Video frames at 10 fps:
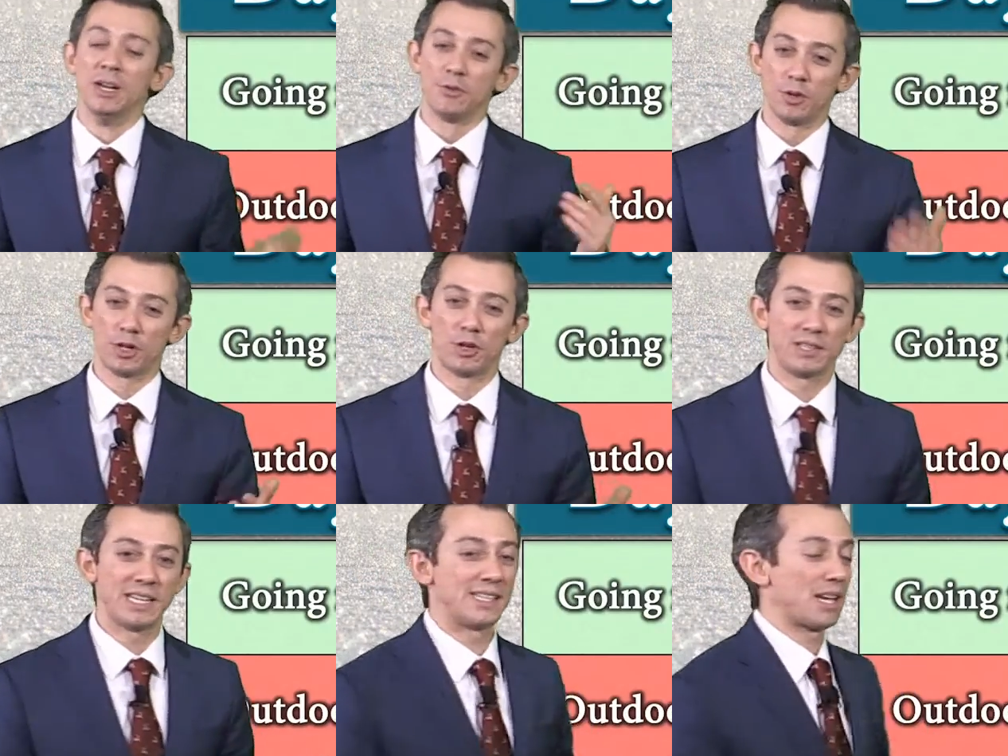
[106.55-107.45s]
If we look at our
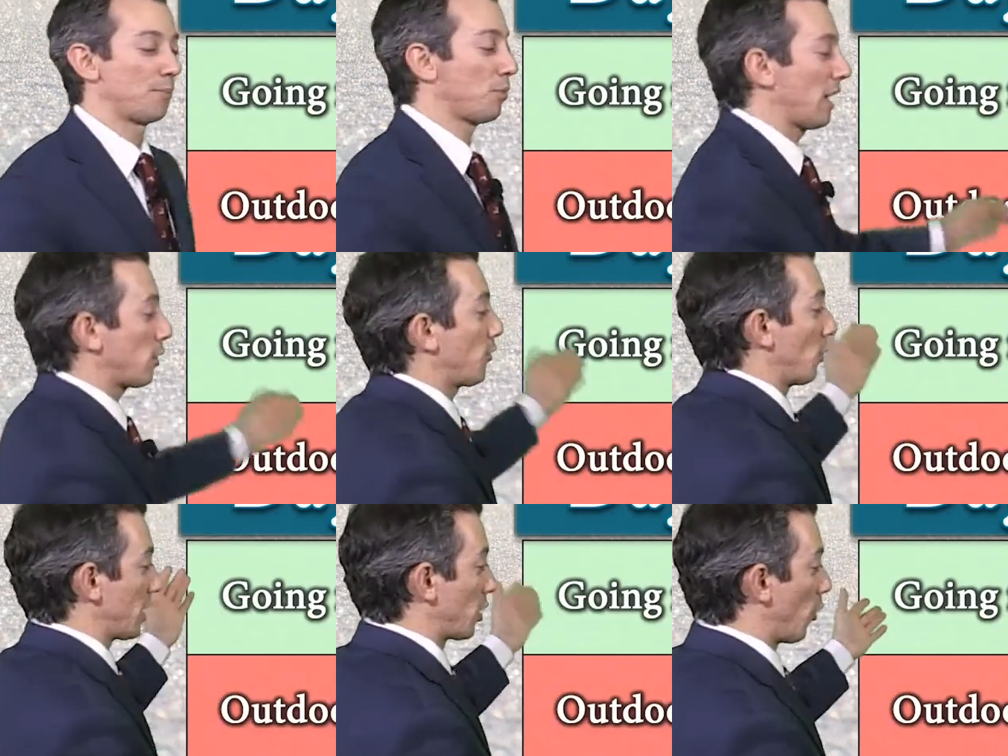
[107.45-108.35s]
daytime planner, if
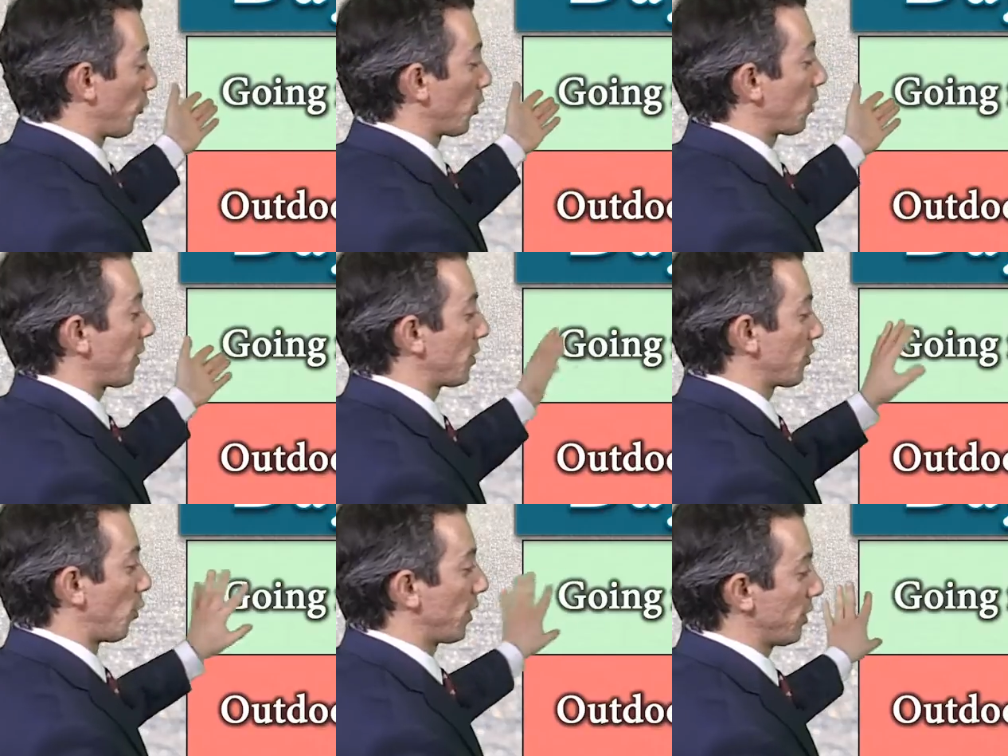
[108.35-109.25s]
you want to go for a run
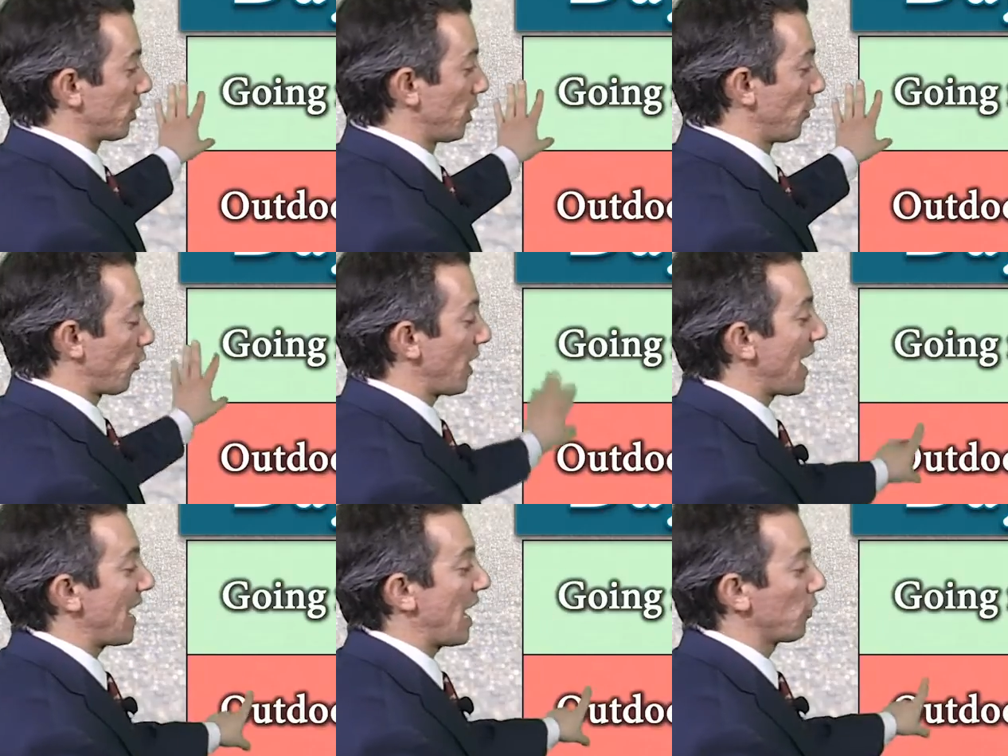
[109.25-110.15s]
this morning, you're good for
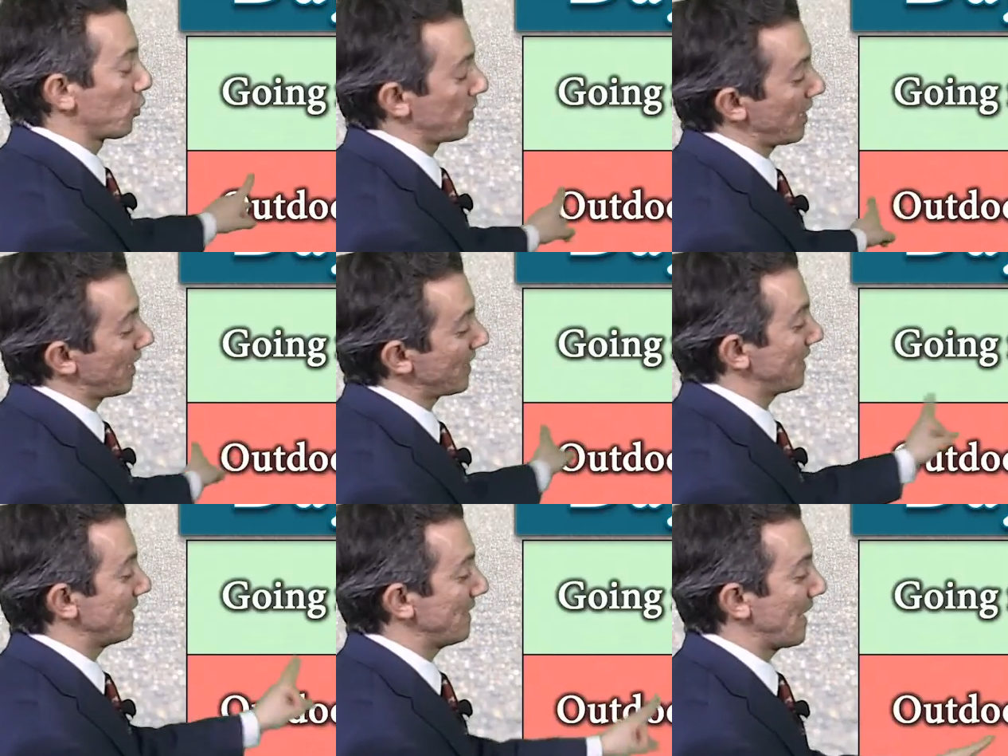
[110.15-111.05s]
that. Outdoor
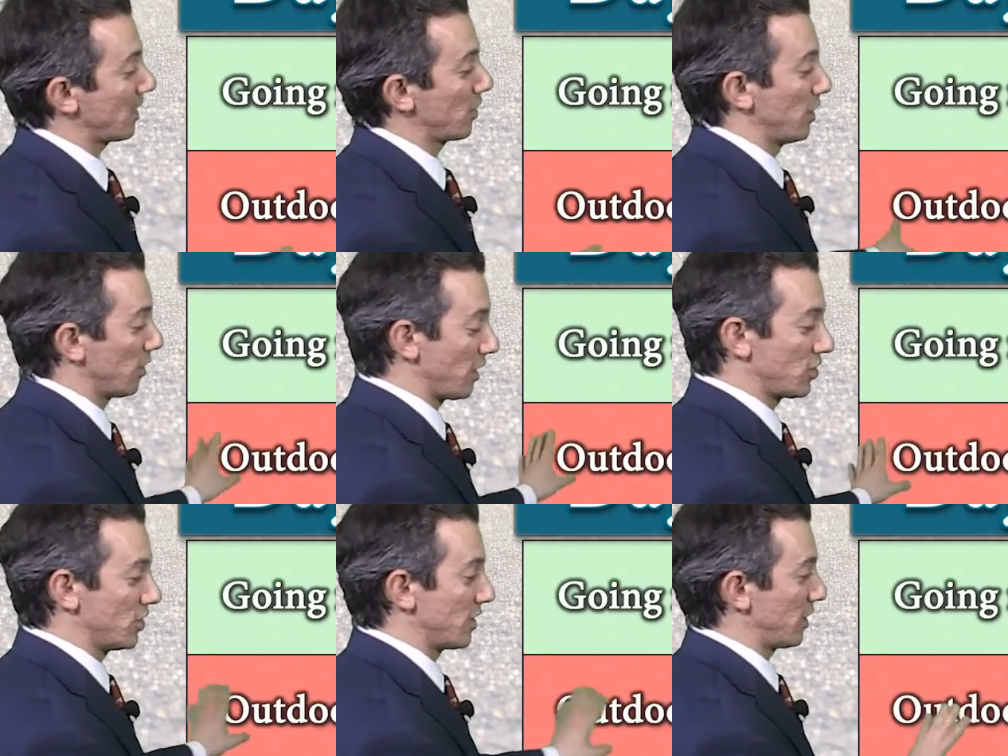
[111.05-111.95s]
dining, not good.
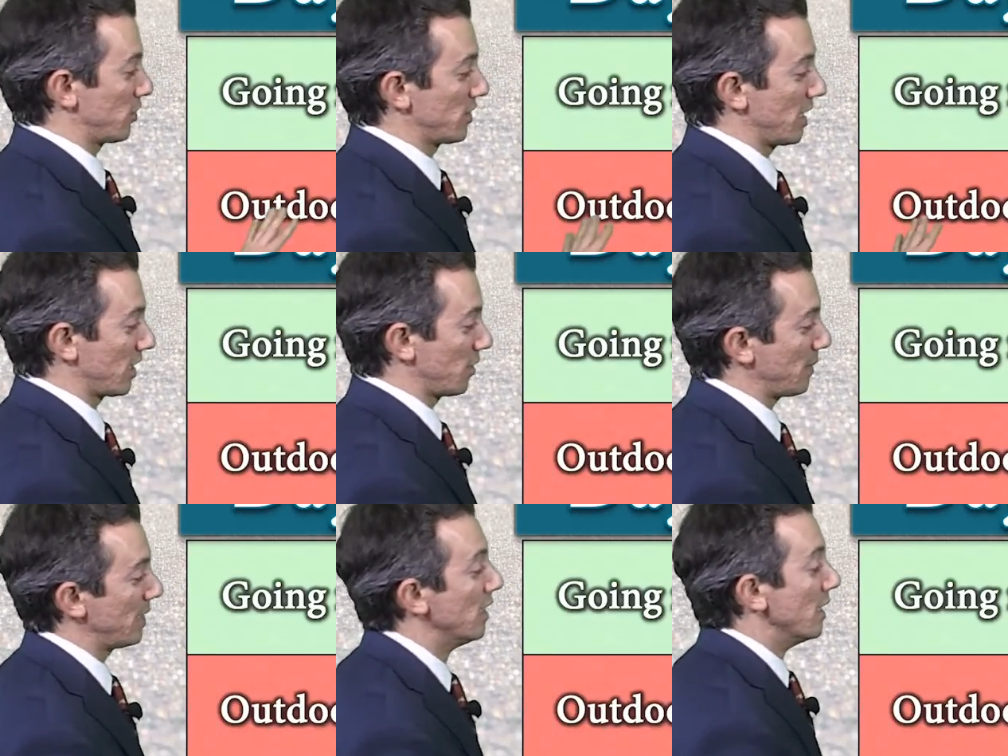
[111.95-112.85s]
Lunch and dinner is not going to
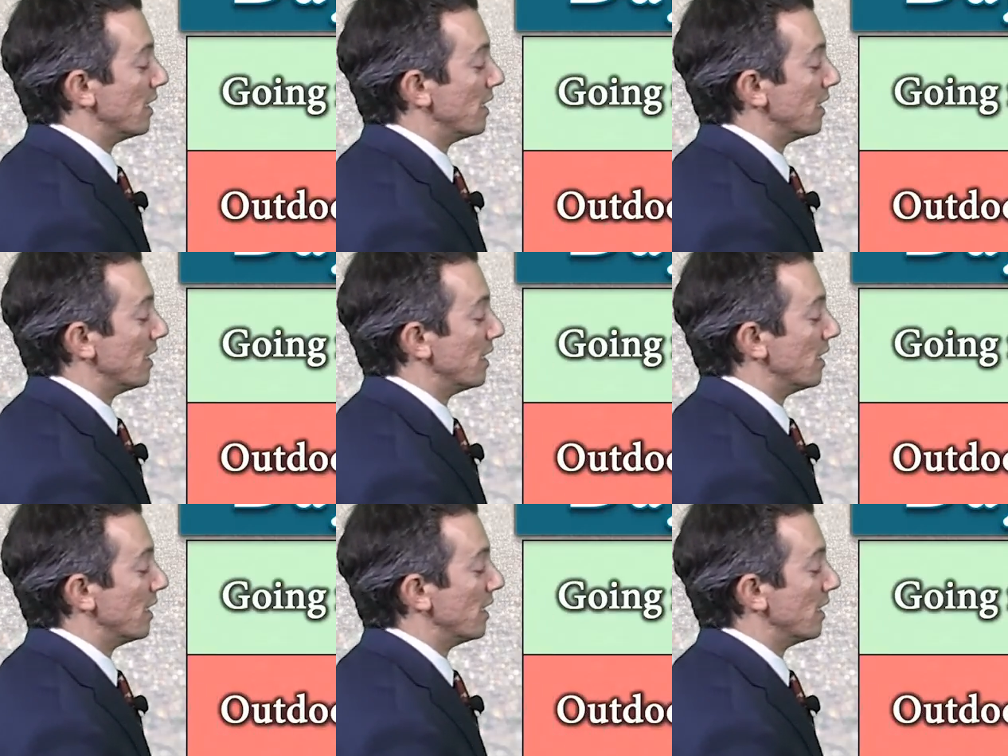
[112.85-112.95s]
be